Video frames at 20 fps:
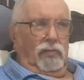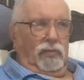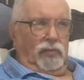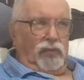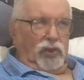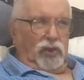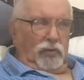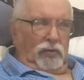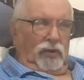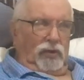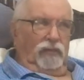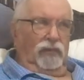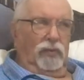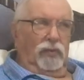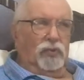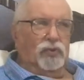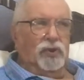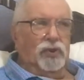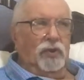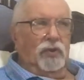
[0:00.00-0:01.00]
Do I feel
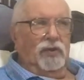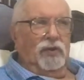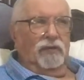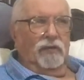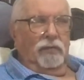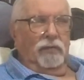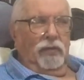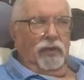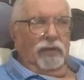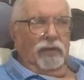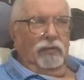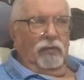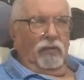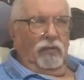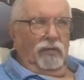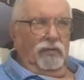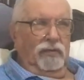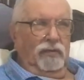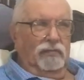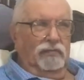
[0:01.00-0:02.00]
sorry for people?
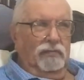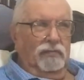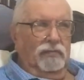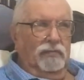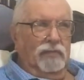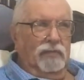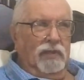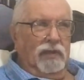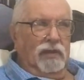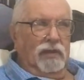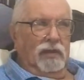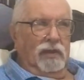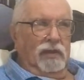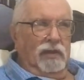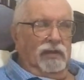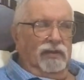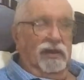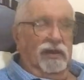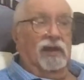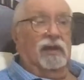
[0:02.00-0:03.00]

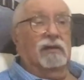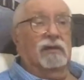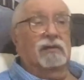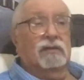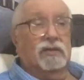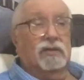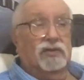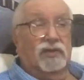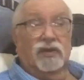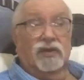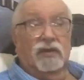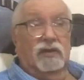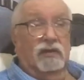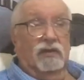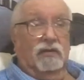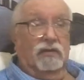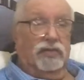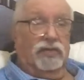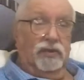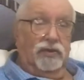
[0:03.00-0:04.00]
No, because I don't
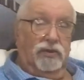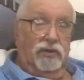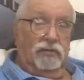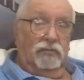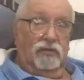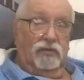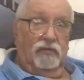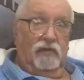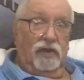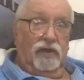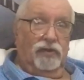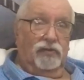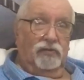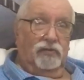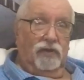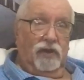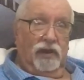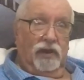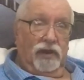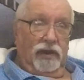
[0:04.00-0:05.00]
like the human race
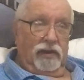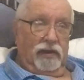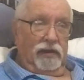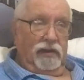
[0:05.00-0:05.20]
really.